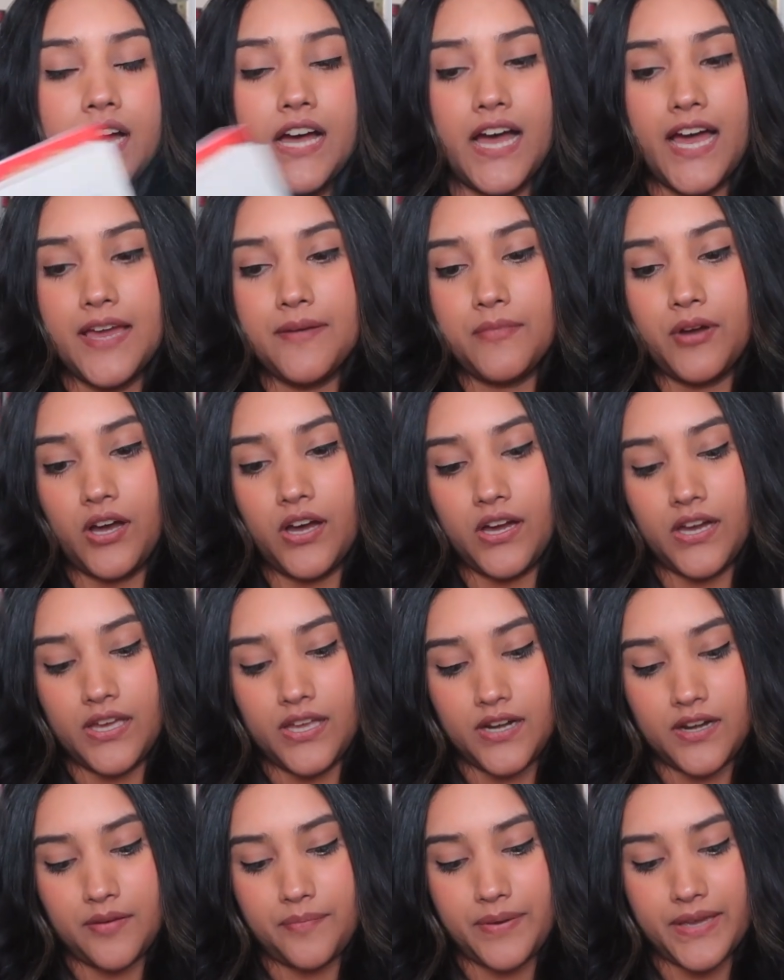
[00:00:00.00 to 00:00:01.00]
I'm
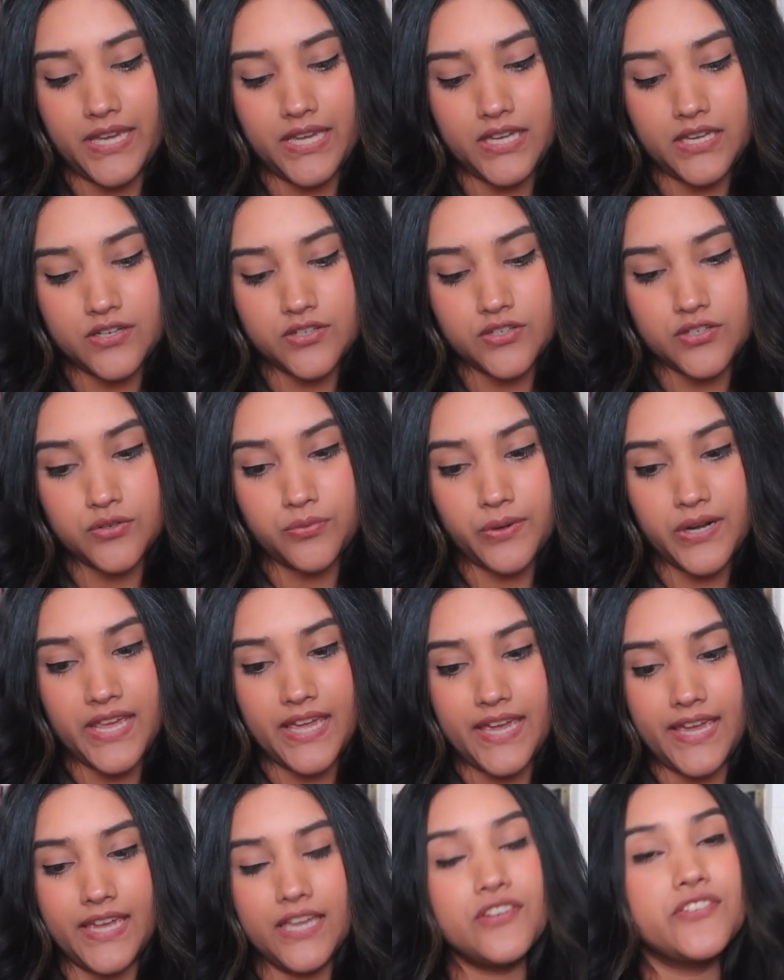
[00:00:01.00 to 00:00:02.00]
on page
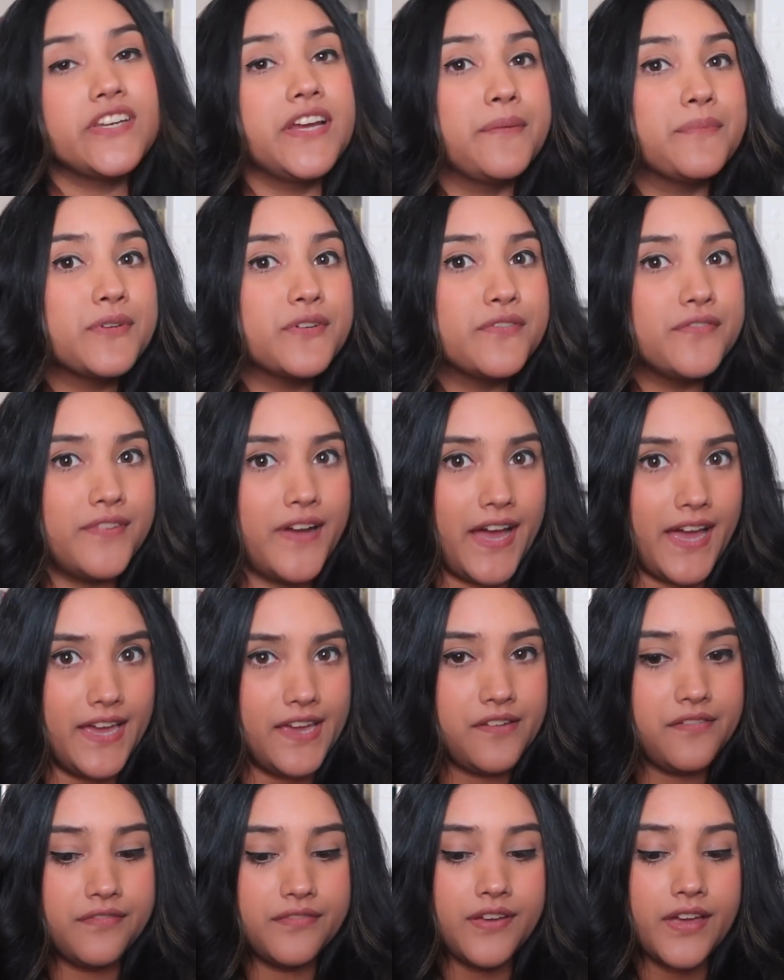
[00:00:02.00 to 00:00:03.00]
28, chapter
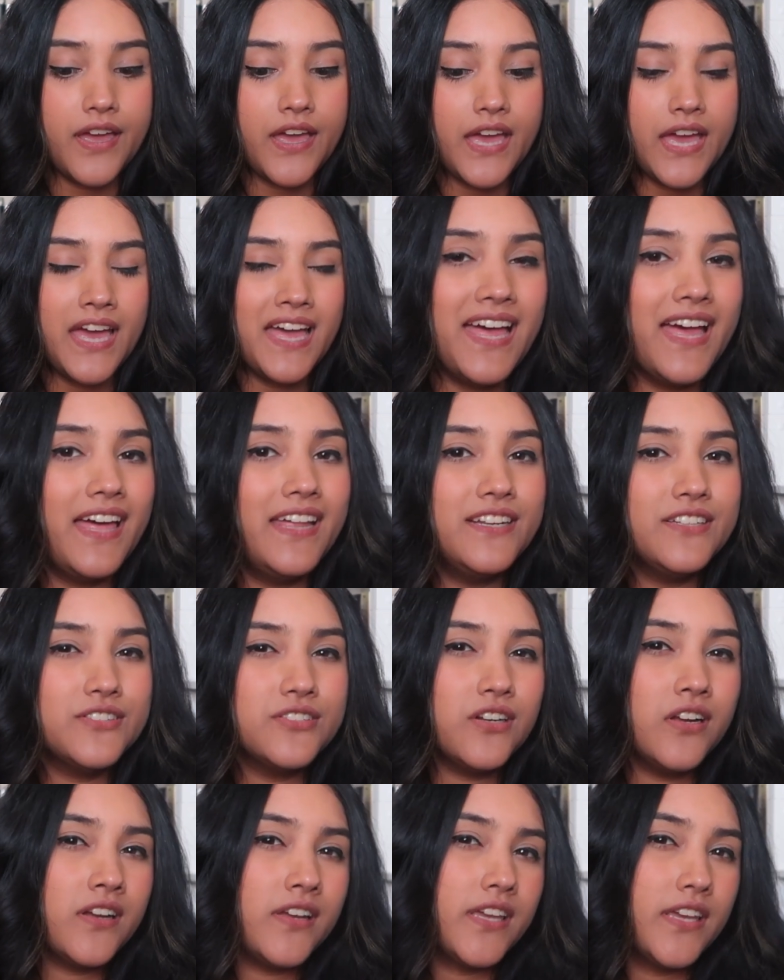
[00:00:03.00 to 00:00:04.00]
5, and it's
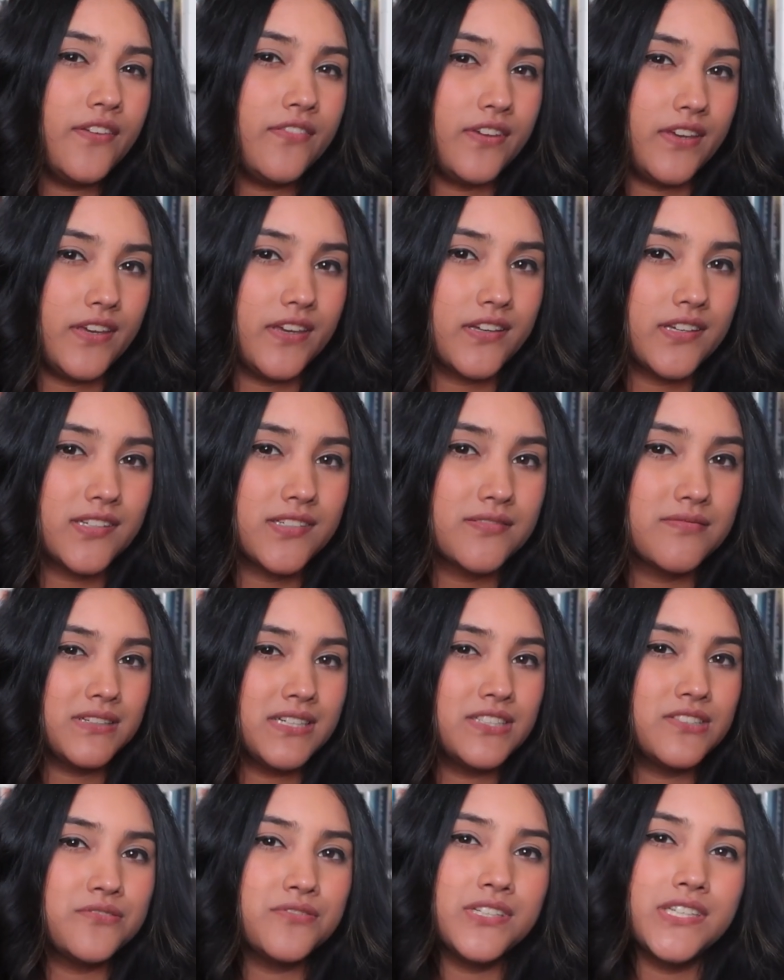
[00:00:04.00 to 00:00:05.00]
not giving.
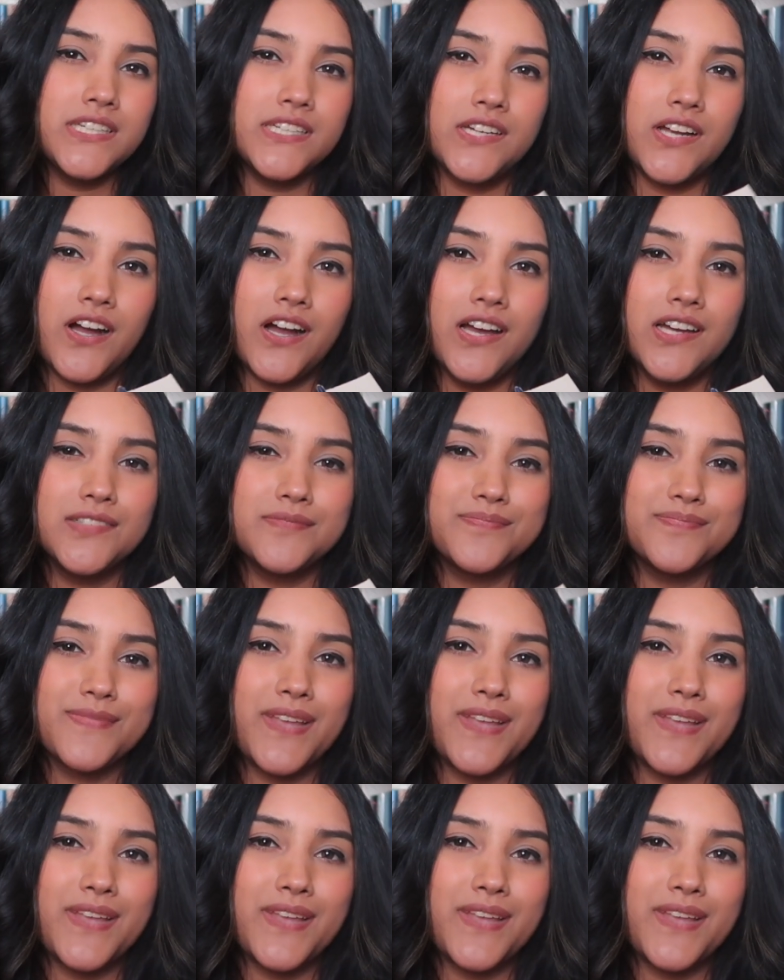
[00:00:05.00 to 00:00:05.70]
It's really not.